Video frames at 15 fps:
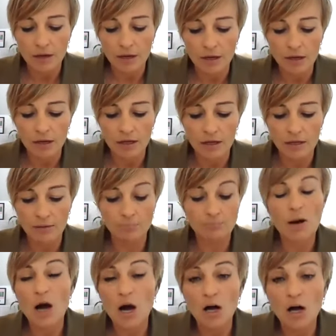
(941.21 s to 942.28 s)

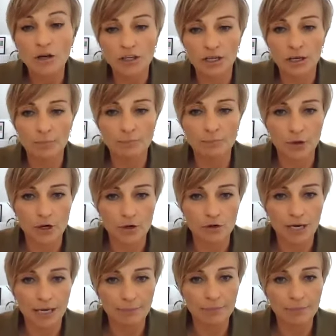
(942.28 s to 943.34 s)
partner
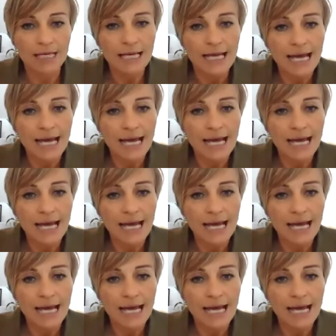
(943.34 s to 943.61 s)
programme.